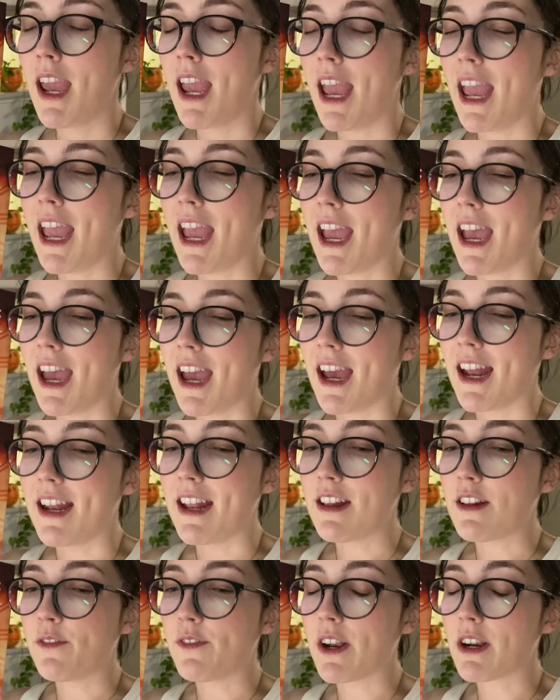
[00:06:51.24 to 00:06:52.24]
And
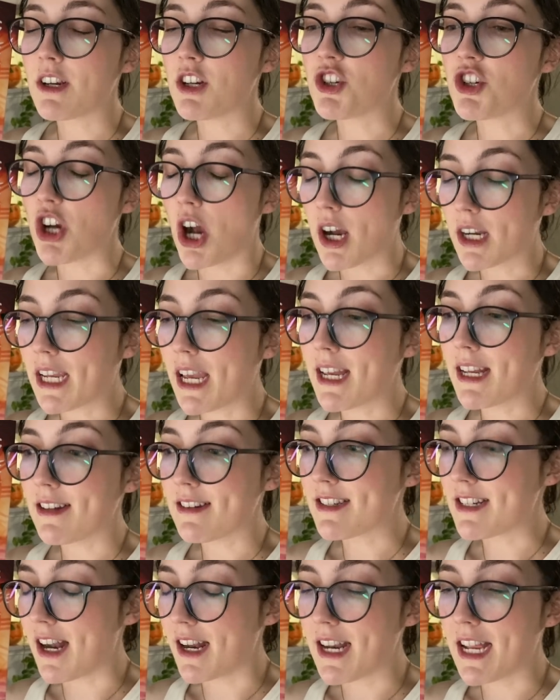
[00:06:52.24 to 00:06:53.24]
it's very shocking and
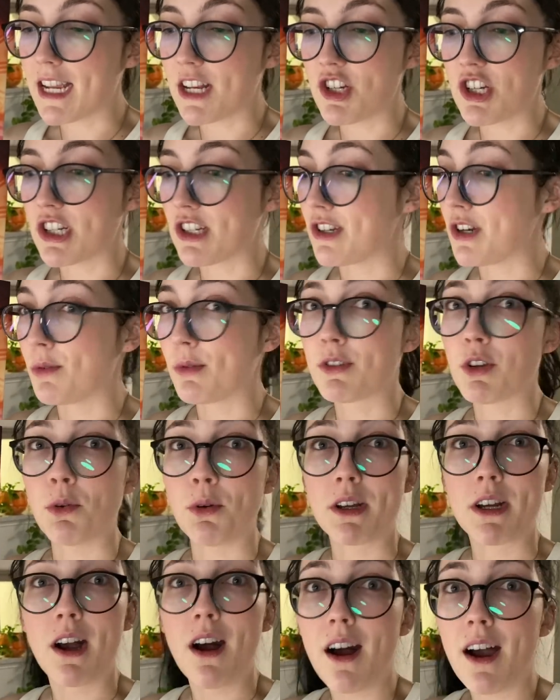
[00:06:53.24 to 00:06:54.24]
stunning, and she doesn't know what's
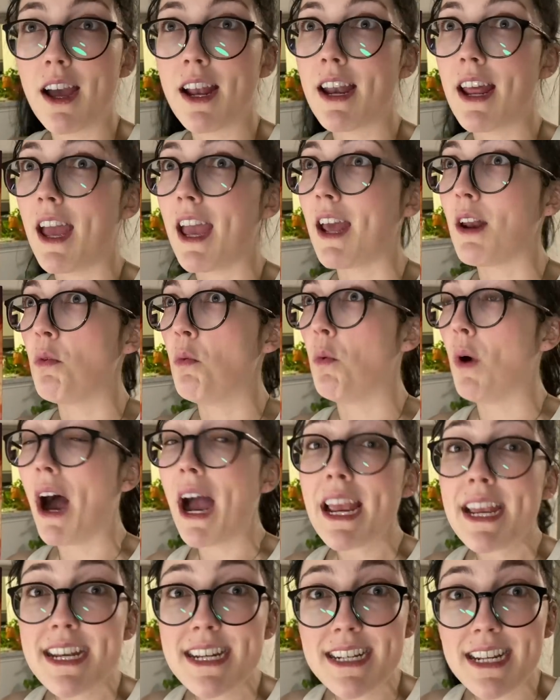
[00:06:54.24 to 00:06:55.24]
going on and
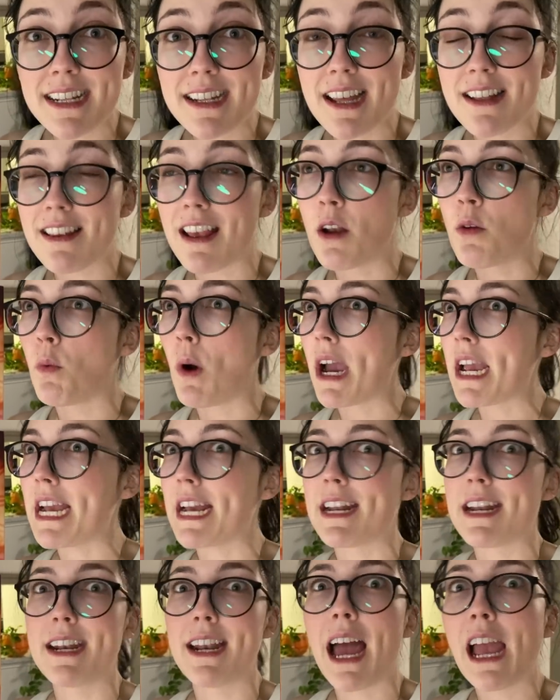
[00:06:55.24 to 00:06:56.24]
why he did this and why he
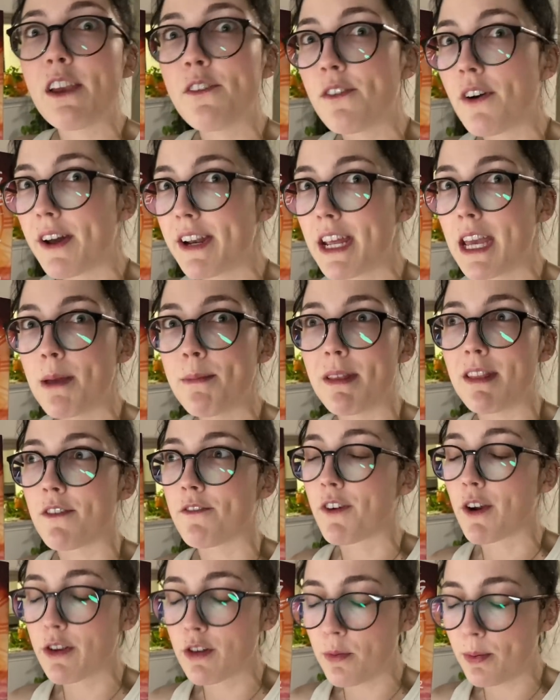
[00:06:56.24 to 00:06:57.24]
had a knife on him in the
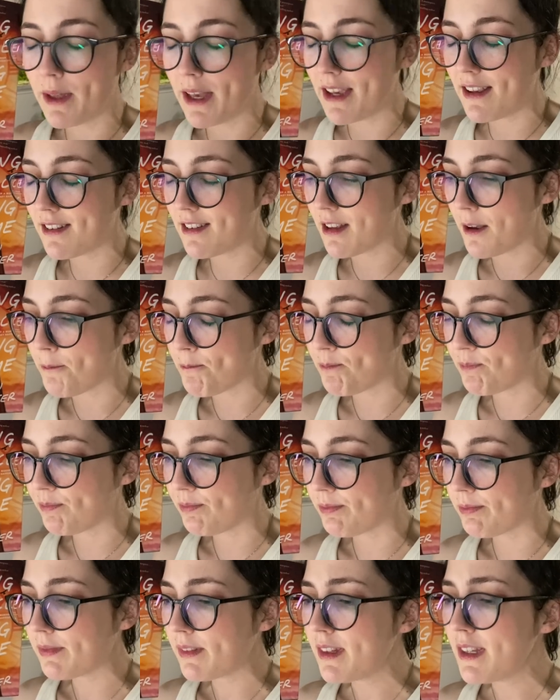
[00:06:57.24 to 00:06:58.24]
first place.
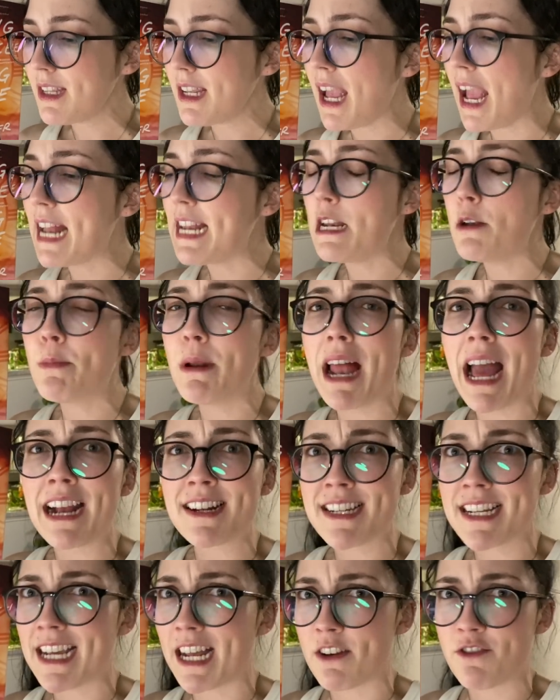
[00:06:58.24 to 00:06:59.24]
And he'd been
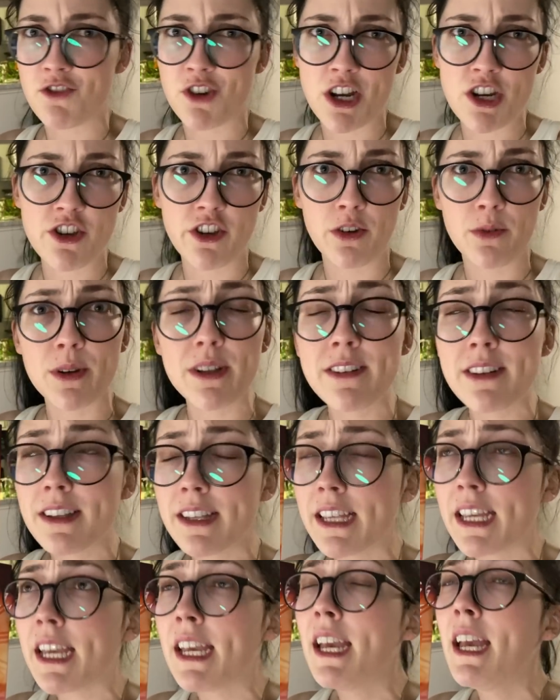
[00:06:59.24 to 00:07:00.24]
acting kind of strangely
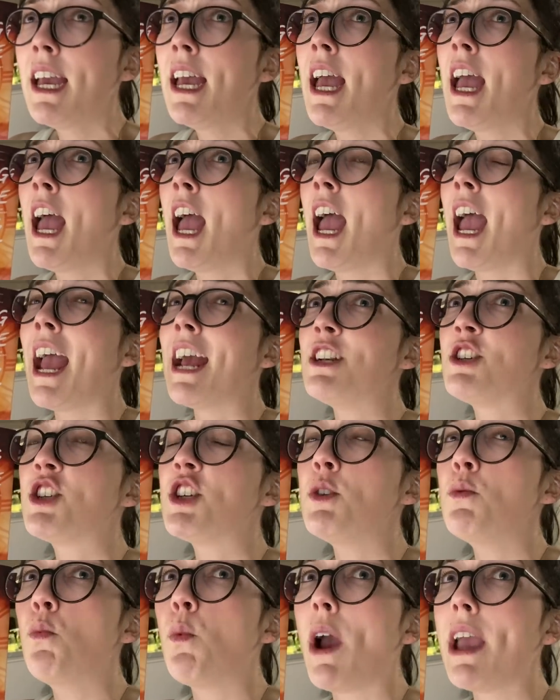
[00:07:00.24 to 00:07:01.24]
recently. And
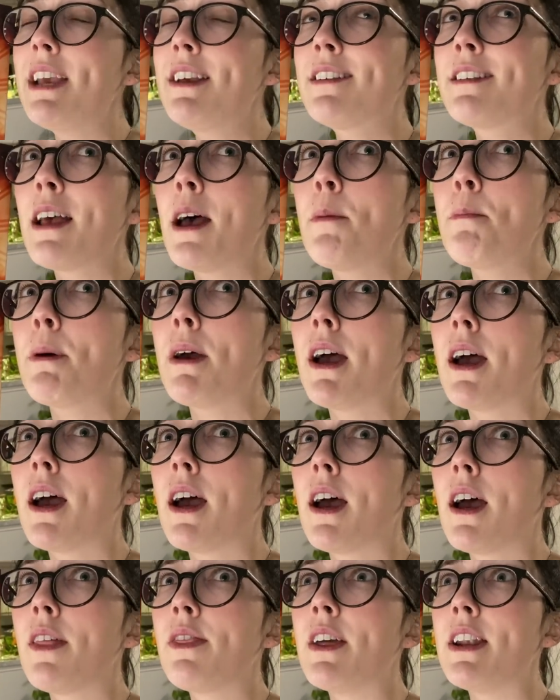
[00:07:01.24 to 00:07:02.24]
she wakes up
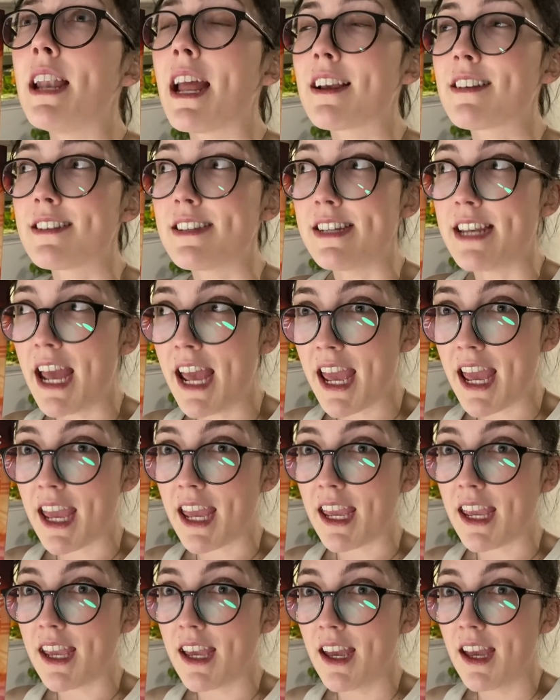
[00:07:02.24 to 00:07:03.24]
the next
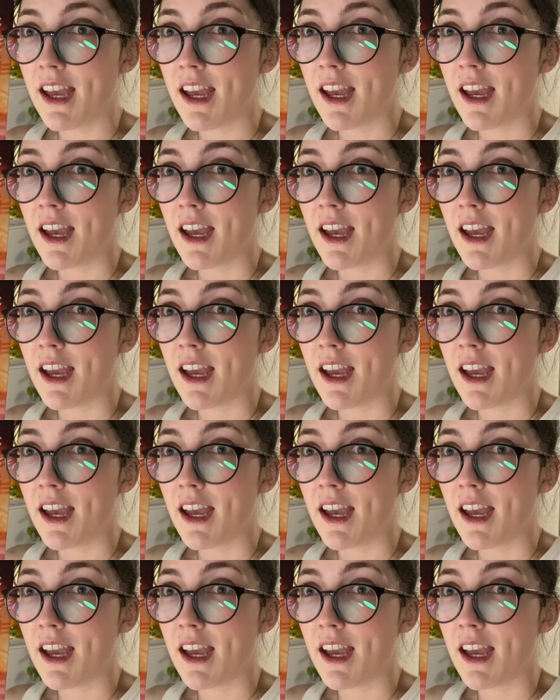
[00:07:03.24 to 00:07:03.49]
day,